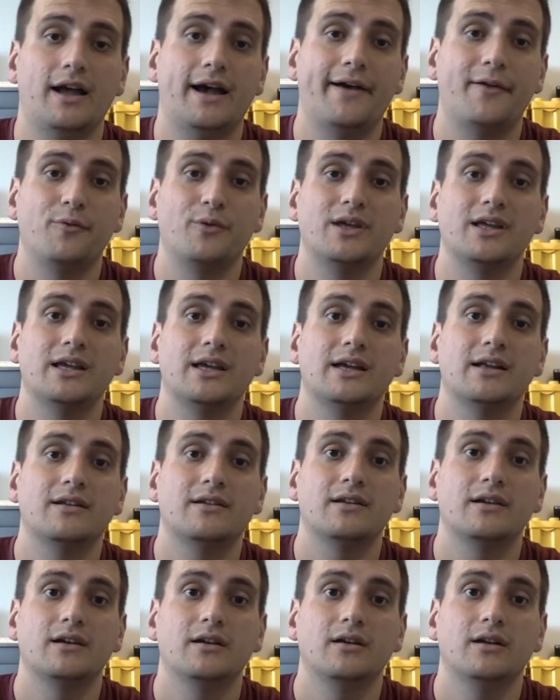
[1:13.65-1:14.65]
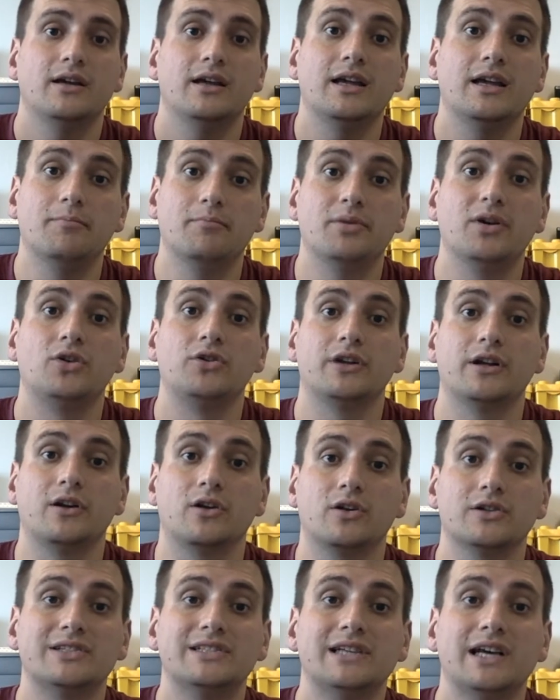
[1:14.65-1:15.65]
How do we get it built in
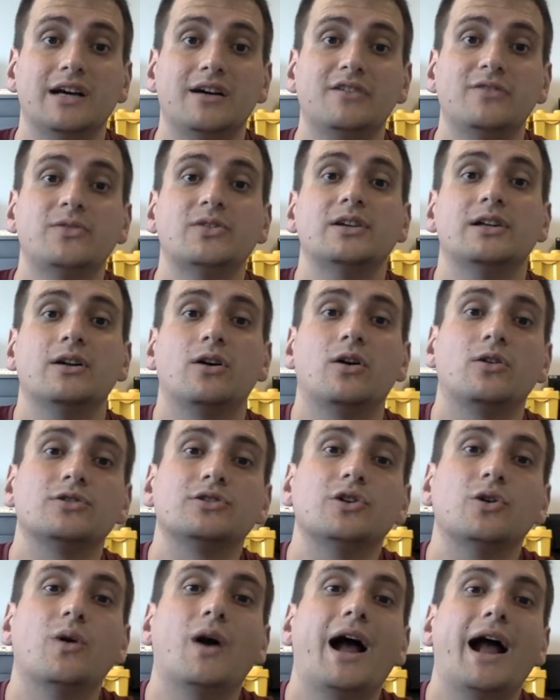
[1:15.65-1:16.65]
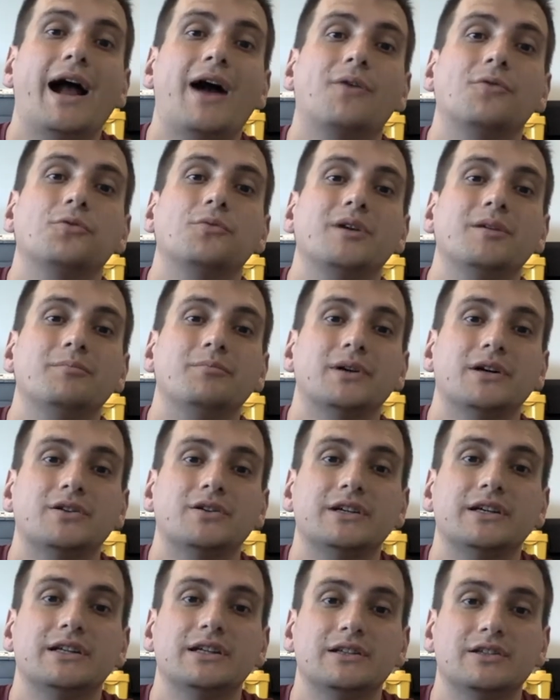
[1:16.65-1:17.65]
ourselves? And also, how do we
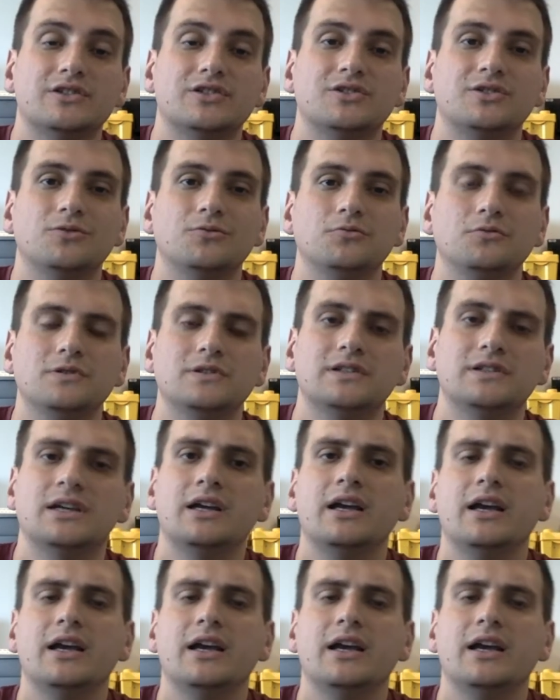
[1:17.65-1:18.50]
build it in students?